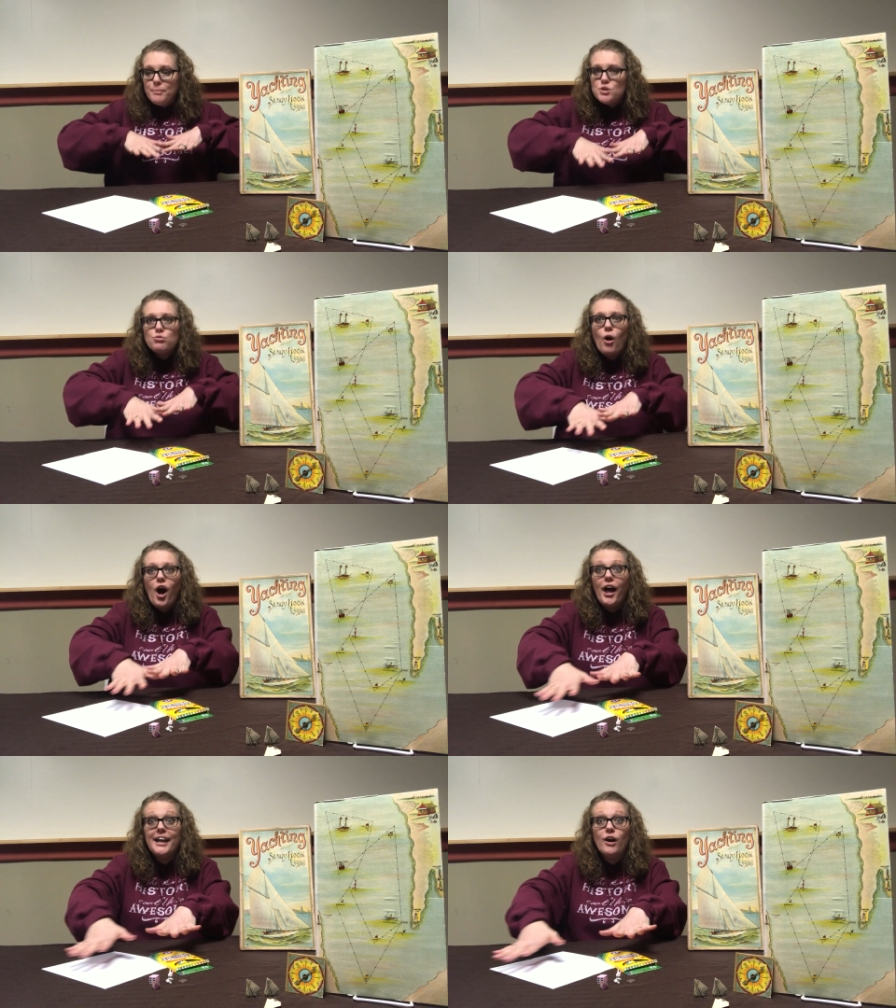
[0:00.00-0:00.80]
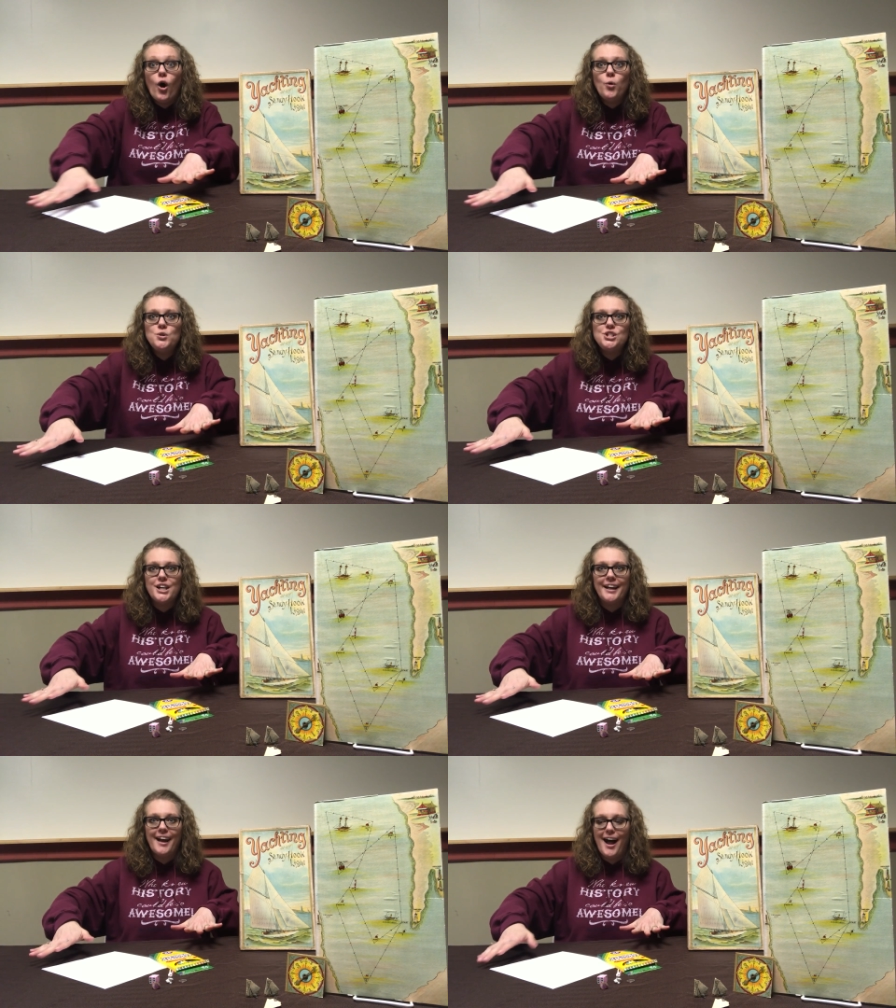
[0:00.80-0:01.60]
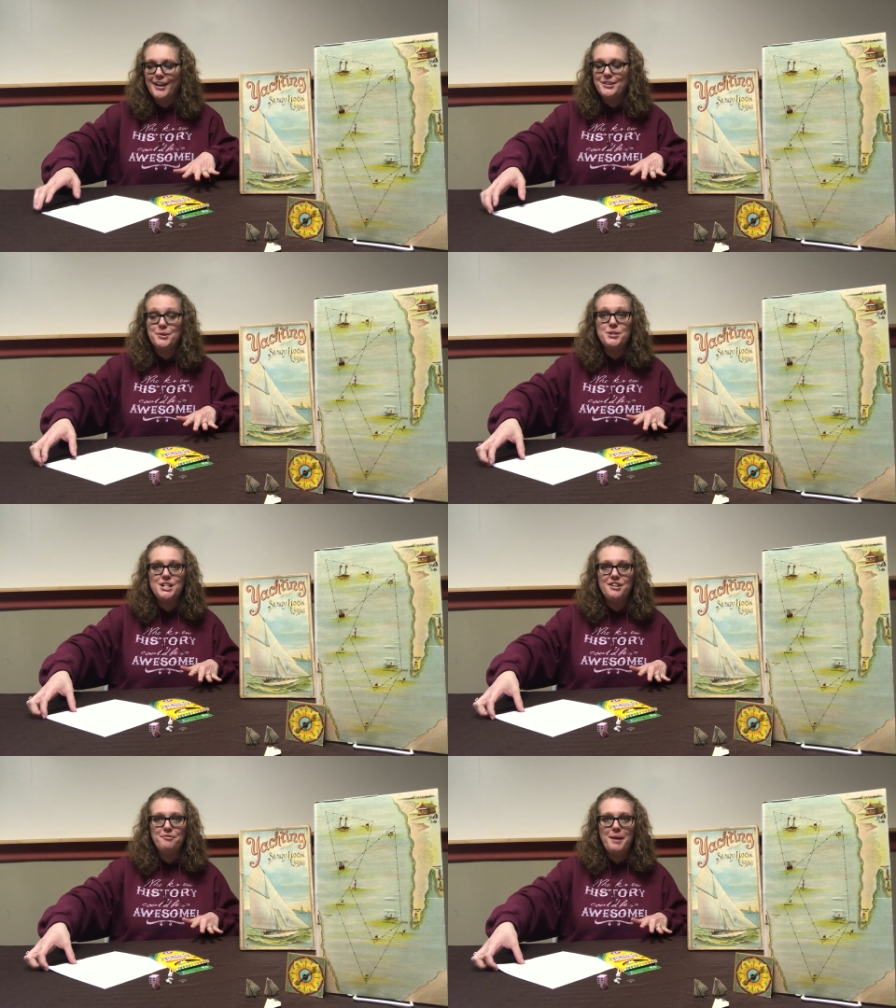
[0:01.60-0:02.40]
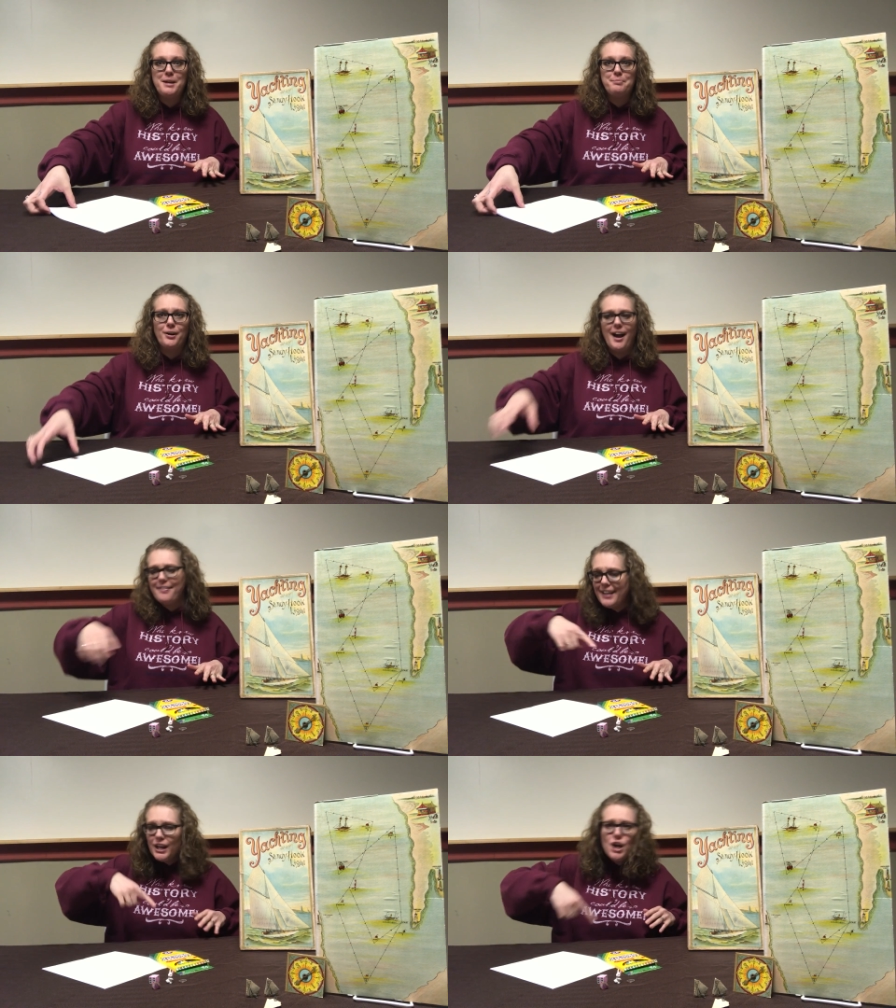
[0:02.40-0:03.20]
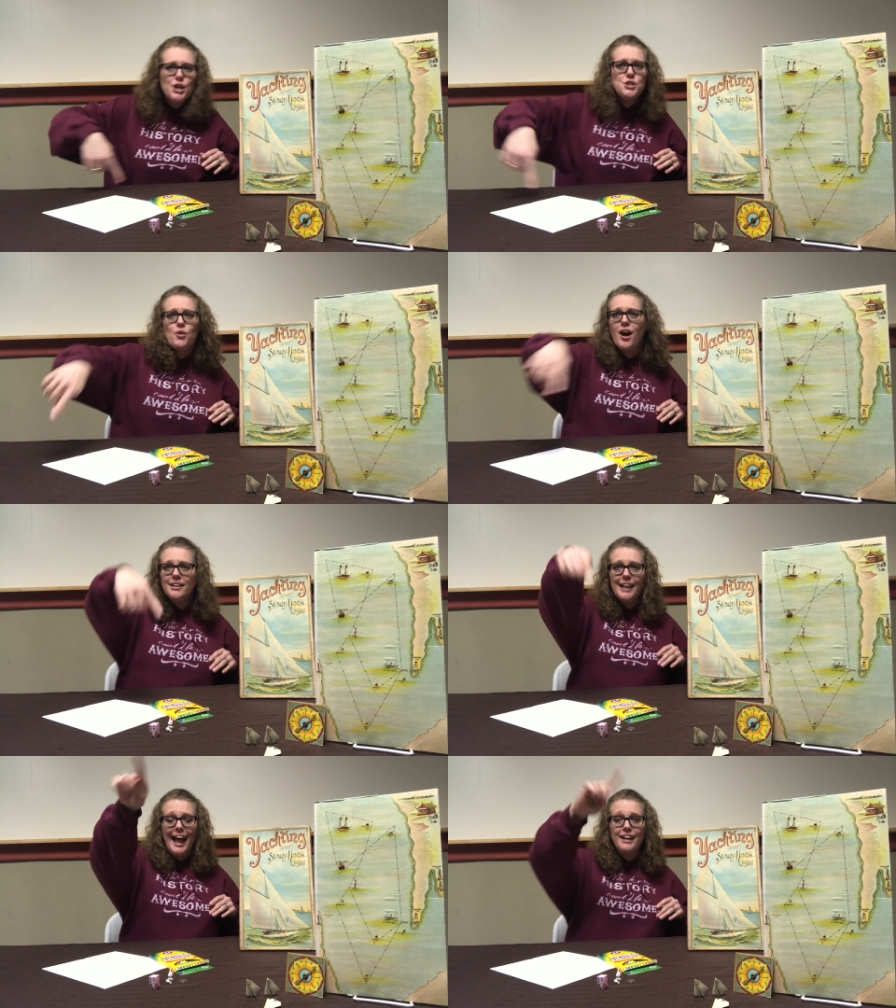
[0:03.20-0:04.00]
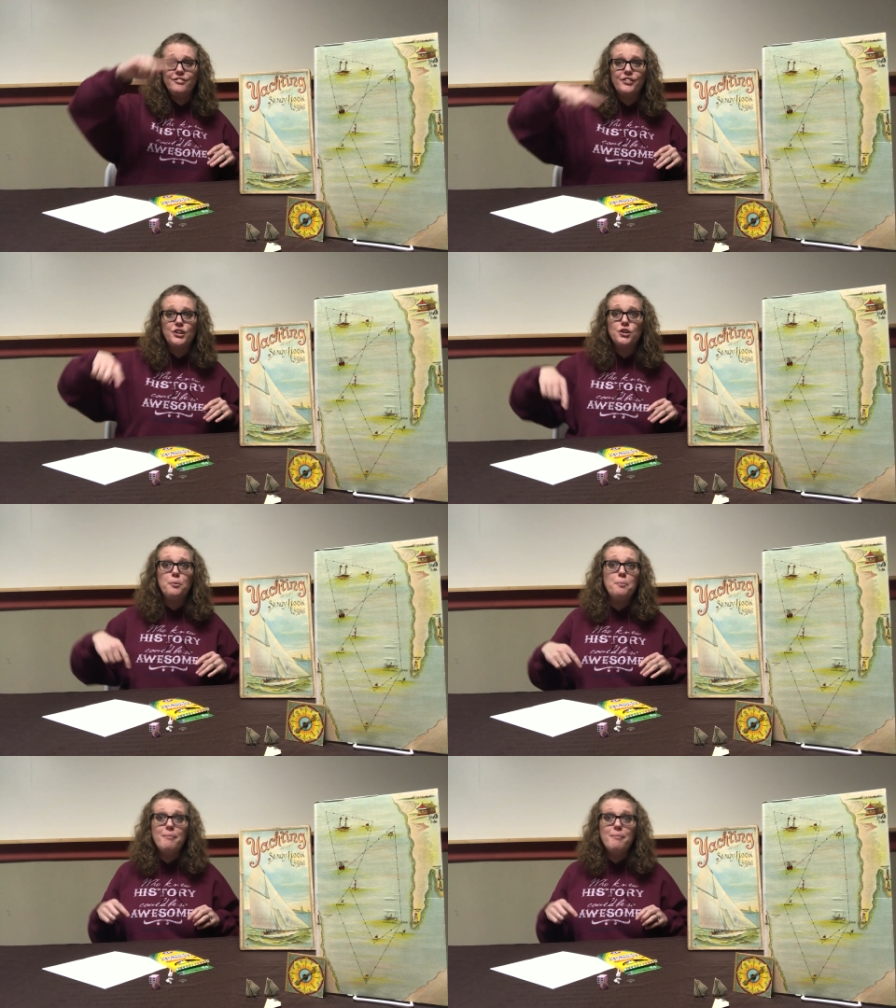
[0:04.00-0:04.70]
draw an ocean on your sheet of paper and then draw a line for your